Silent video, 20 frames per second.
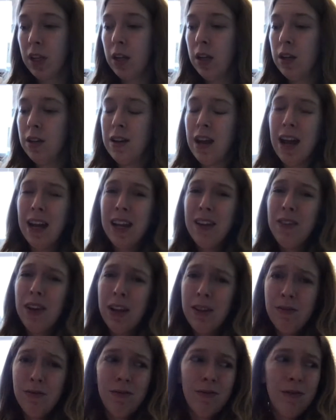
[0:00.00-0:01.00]
Not
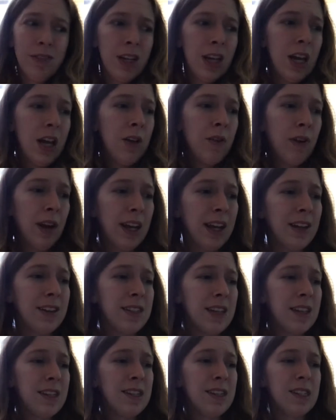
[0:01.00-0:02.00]
even.
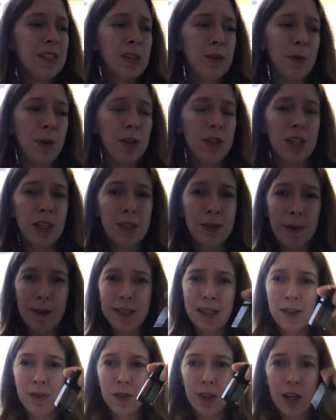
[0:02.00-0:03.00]
Frankincense is the most
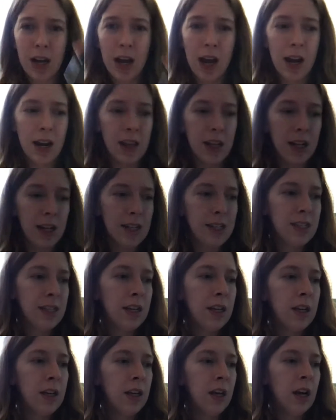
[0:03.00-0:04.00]
expensive one out of this.
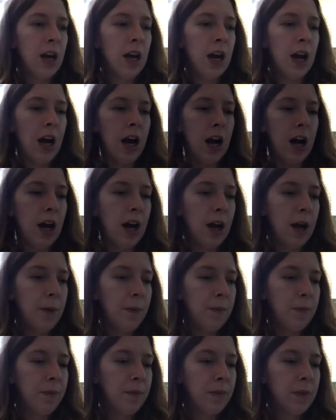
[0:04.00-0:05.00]

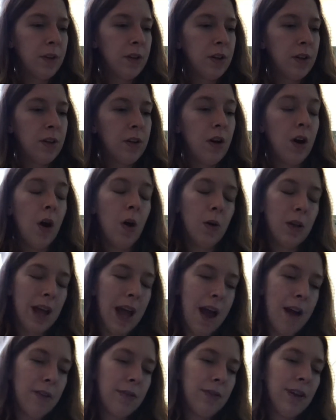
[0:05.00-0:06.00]
Oh
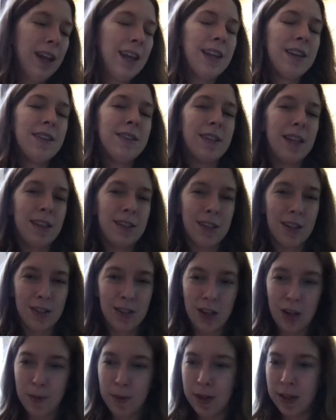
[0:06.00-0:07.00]
yeah, frankincense. I'll
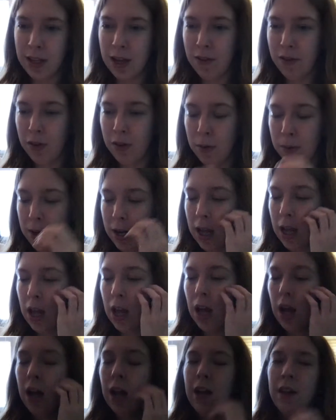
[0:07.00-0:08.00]
talk about that for a minute.
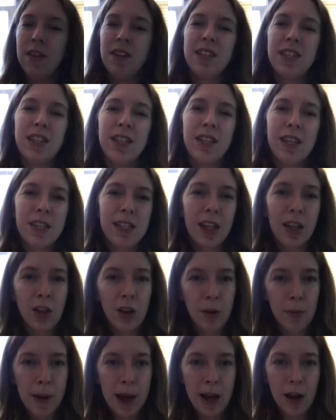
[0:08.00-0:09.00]
This is just a
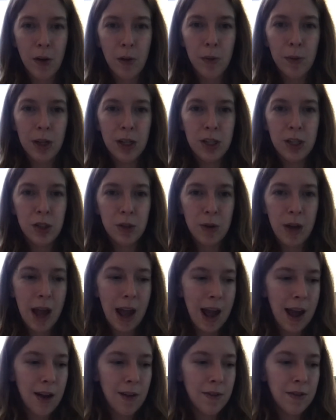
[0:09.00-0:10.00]
little bottle. We do
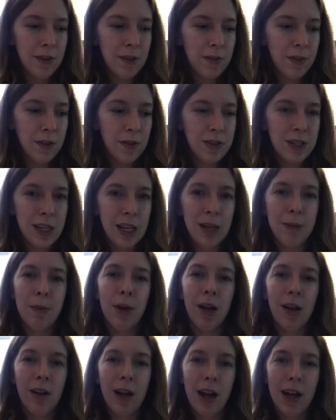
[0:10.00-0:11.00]
have the 15
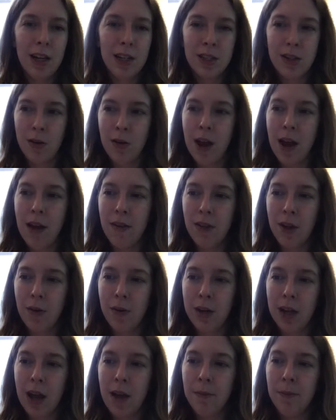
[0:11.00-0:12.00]
ml. I just don't have that one yet.